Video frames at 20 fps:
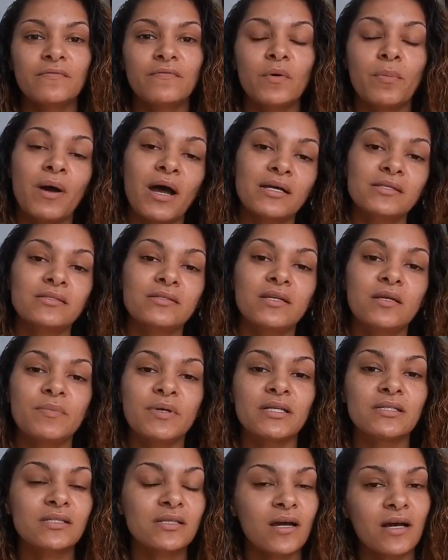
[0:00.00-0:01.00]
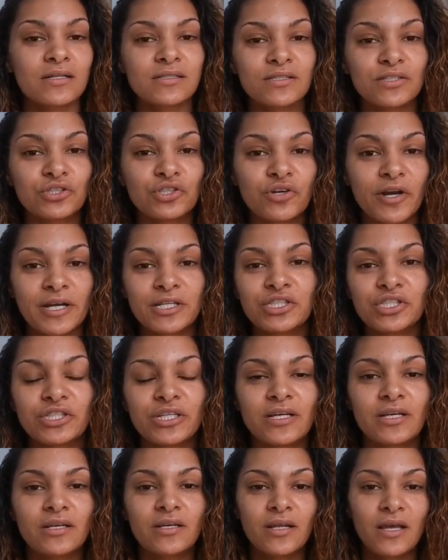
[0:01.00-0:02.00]
Vipassana means
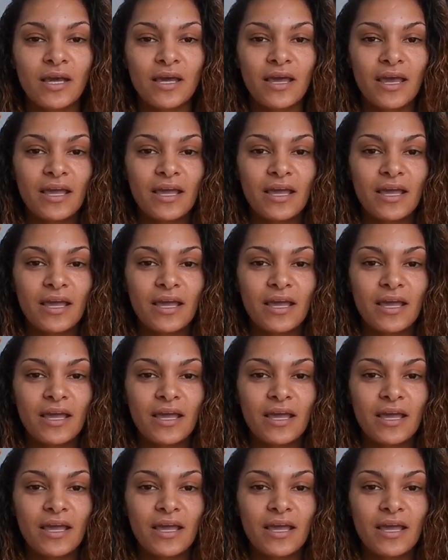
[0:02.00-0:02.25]
concentration,